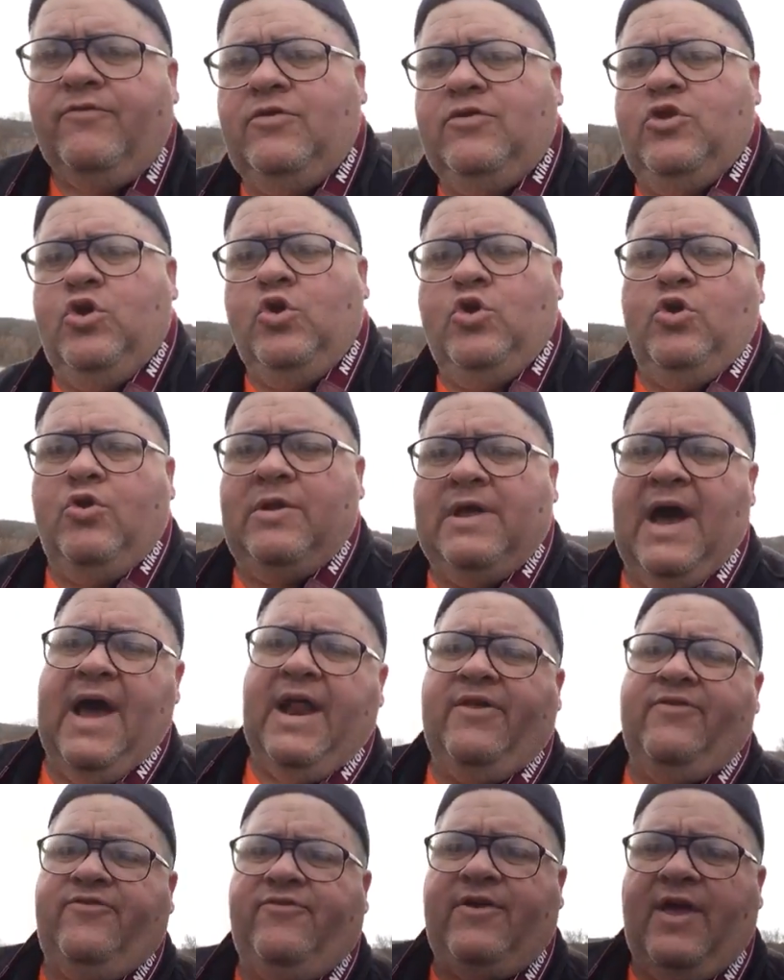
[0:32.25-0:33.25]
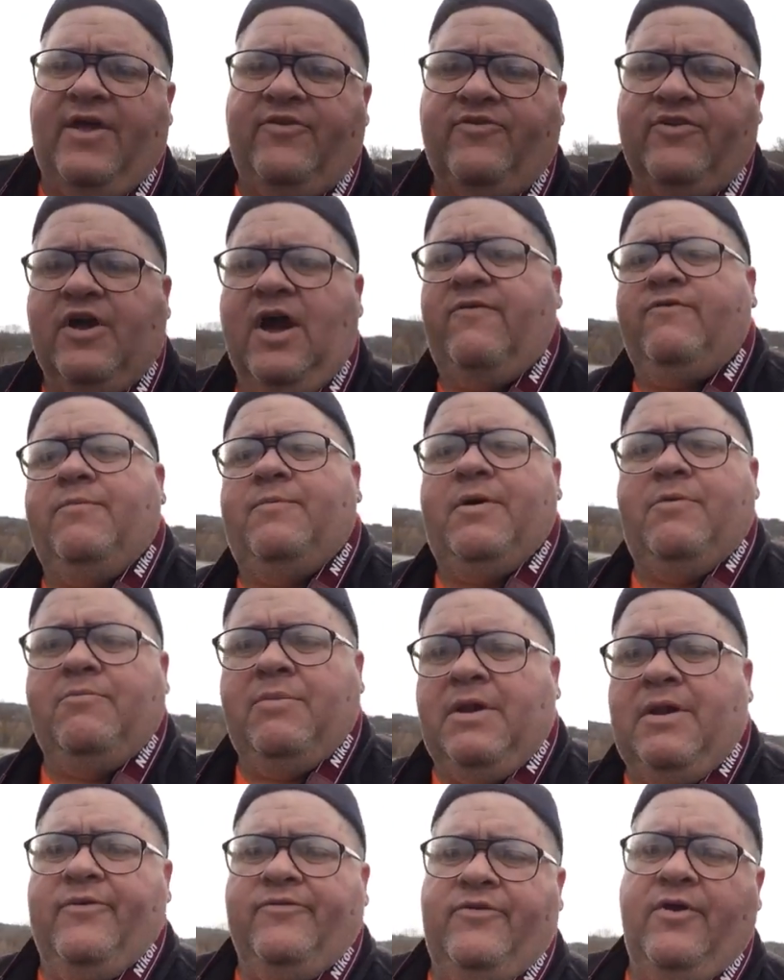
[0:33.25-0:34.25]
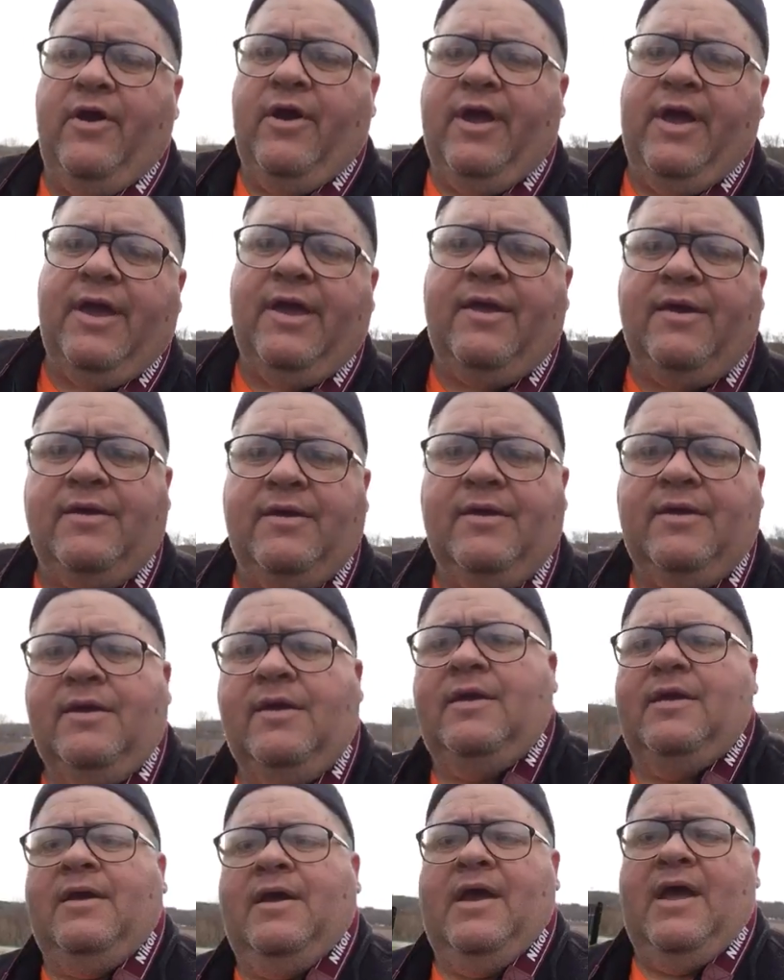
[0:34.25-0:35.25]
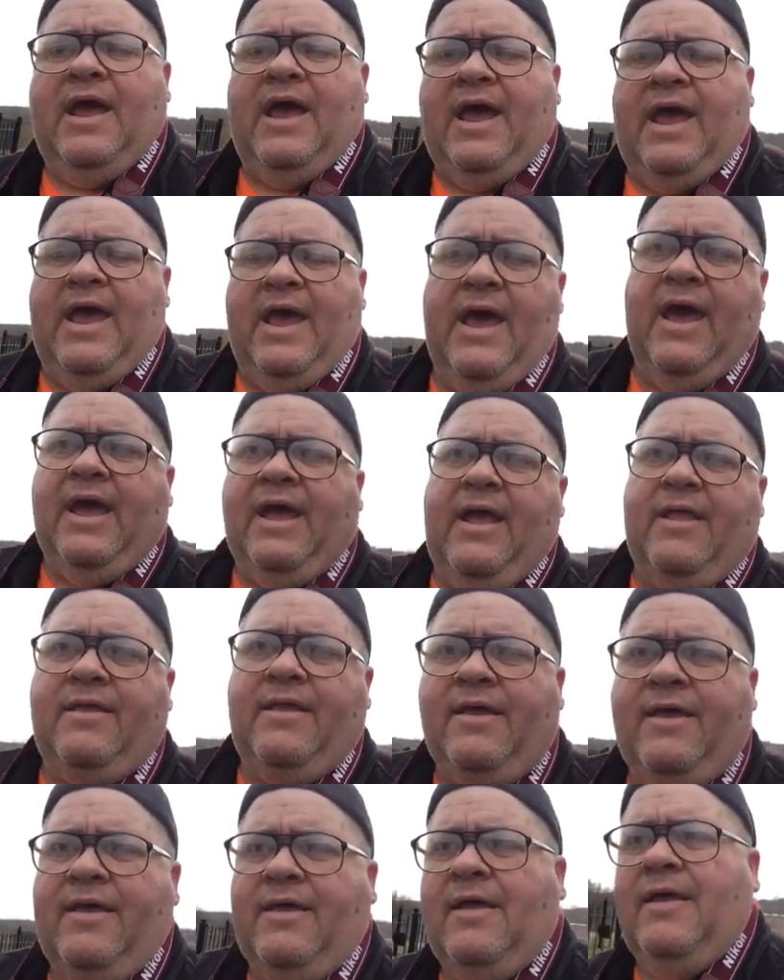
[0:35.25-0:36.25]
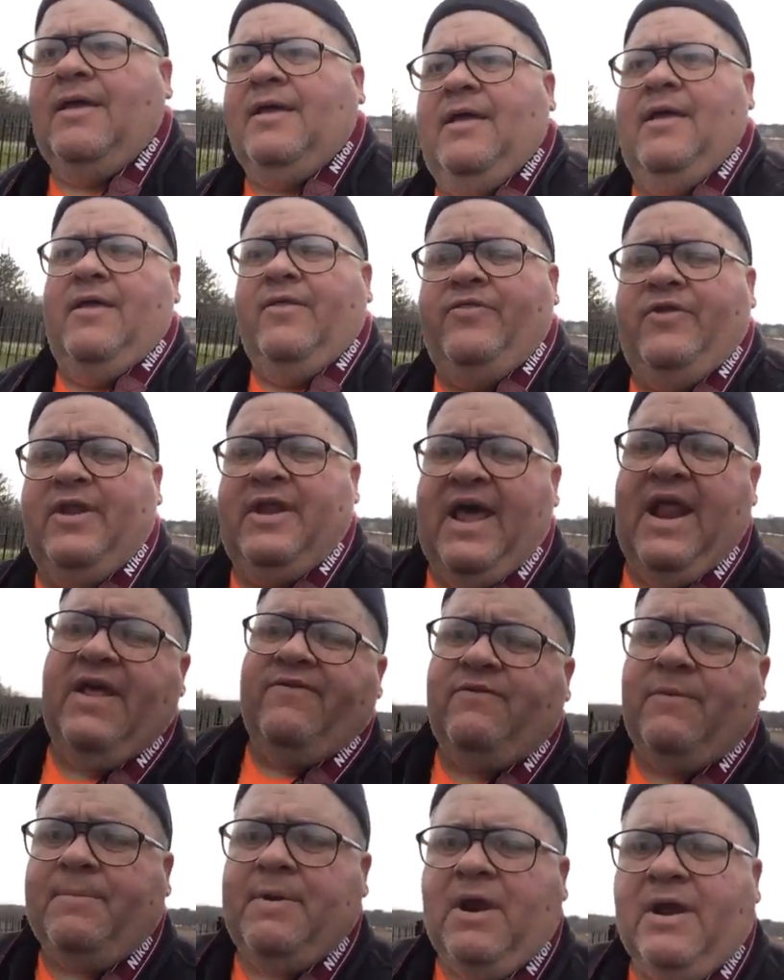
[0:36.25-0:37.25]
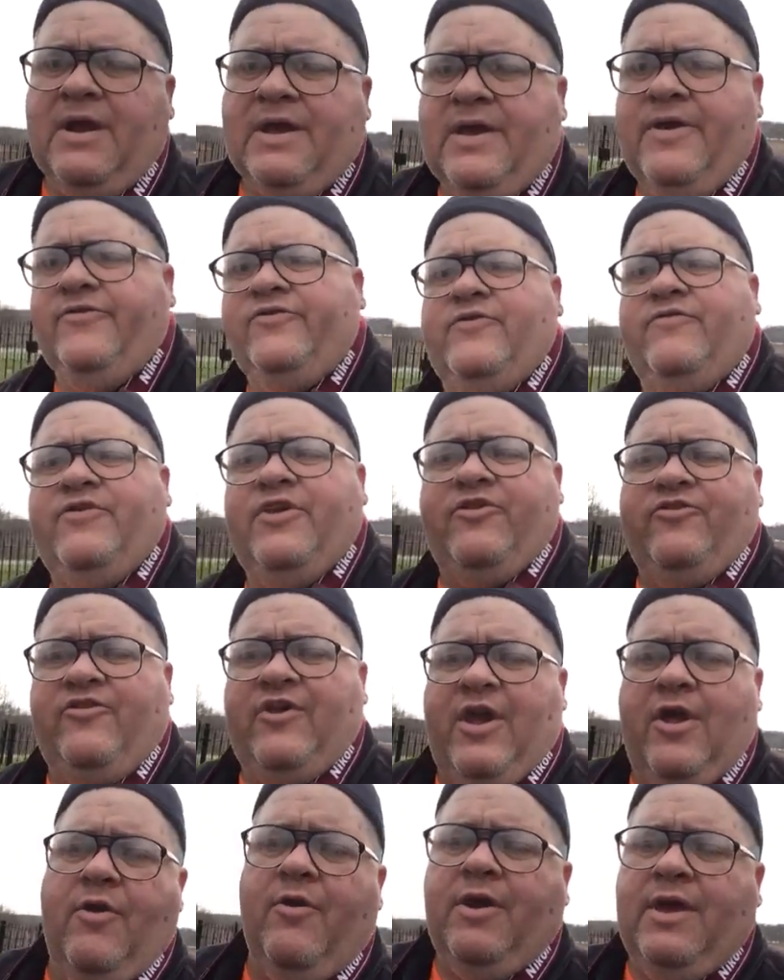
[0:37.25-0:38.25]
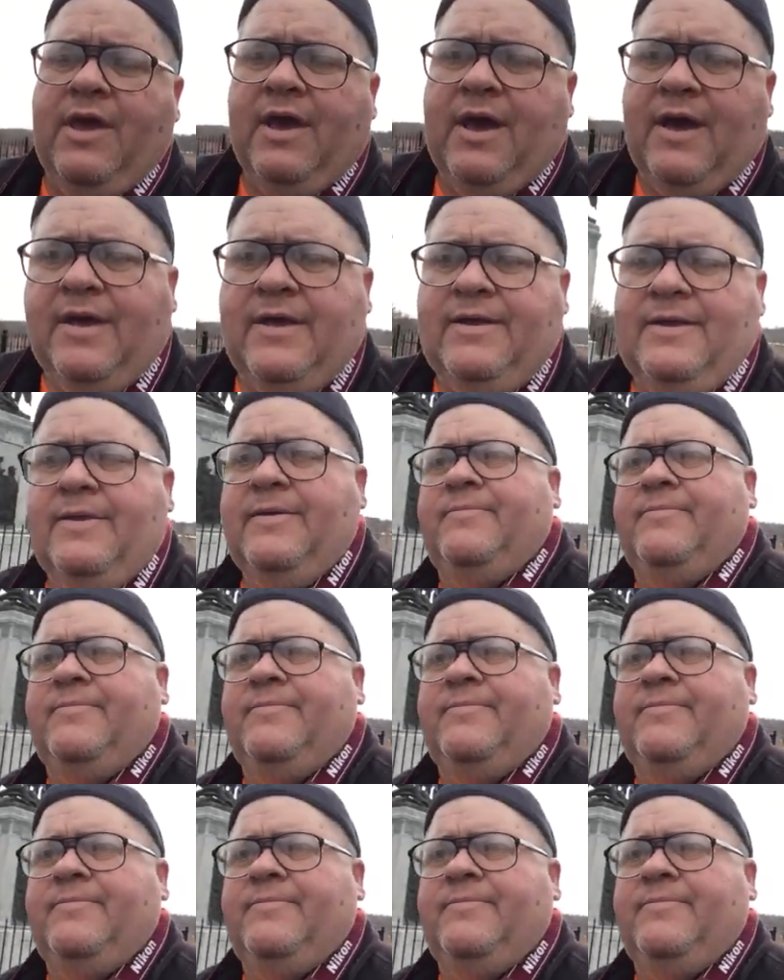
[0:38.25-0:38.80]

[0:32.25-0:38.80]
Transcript: new United States government military and the Native Americans of this area.